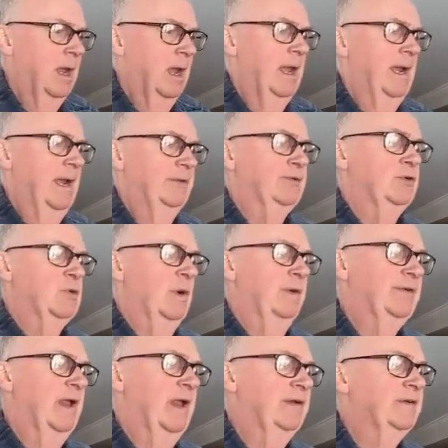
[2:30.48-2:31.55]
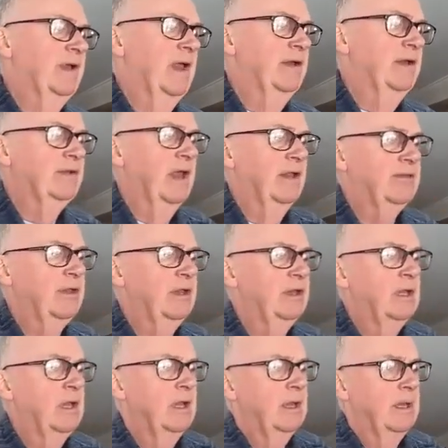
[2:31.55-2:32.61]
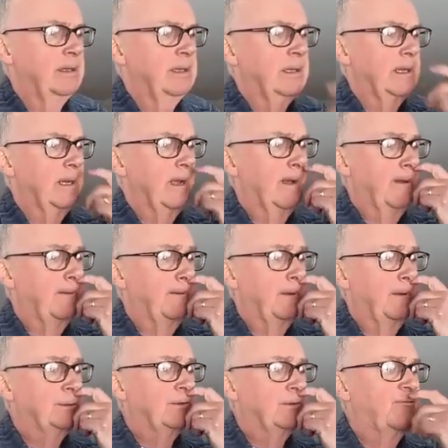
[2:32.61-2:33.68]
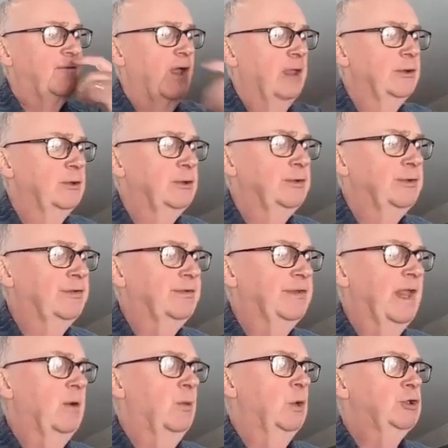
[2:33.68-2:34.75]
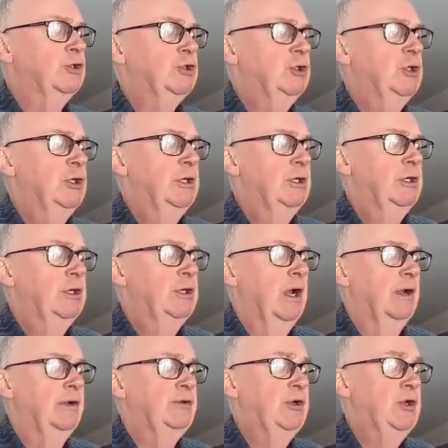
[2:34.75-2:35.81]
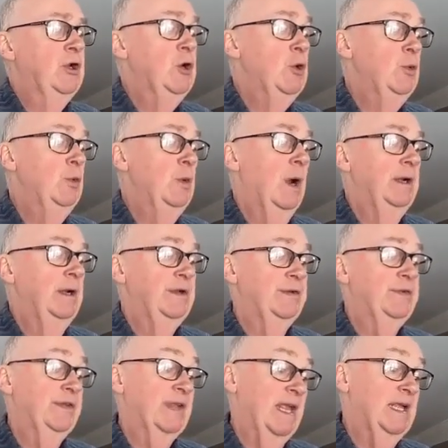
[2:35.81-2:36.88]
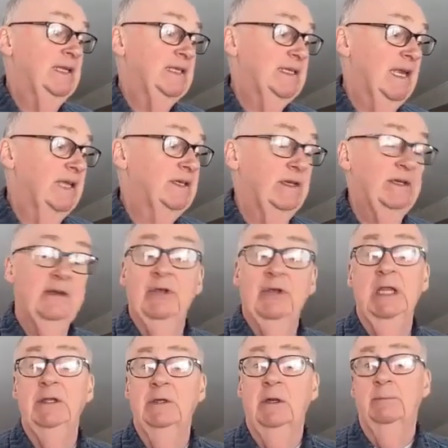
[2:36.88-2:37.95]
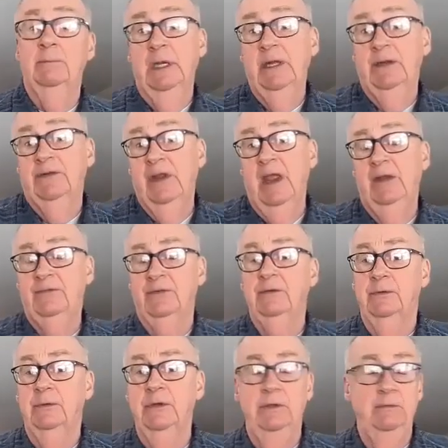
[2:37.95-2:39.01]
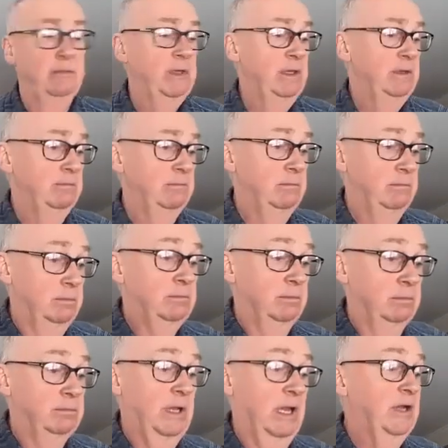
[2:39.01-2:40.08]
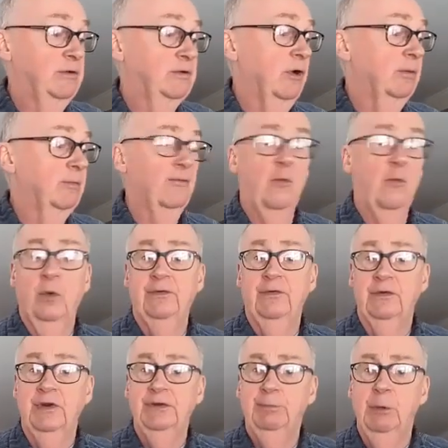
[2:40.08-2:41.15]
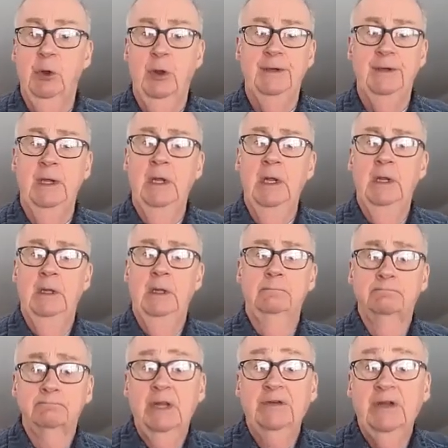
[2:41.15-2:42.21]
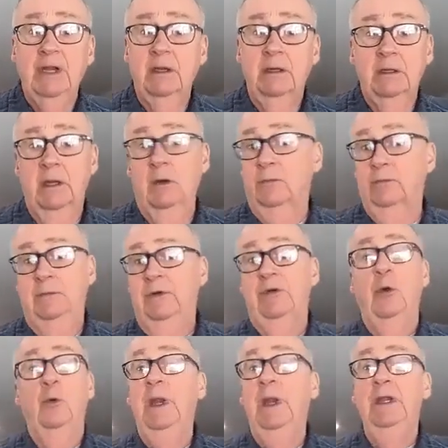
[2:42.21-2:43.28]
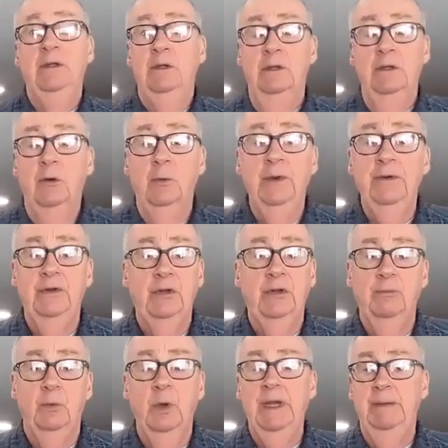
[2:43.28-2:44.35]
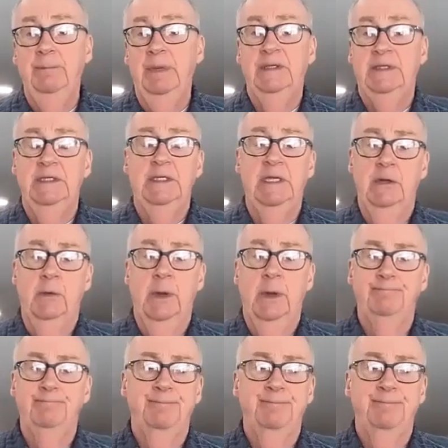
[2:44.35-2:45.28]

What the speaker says: And answer choice A says that it's a failure to distinguish two distinct senses of a key term. And that's the answer. The key term, of course, is exploit. That's it. There's no reason to read B, C, D, or E.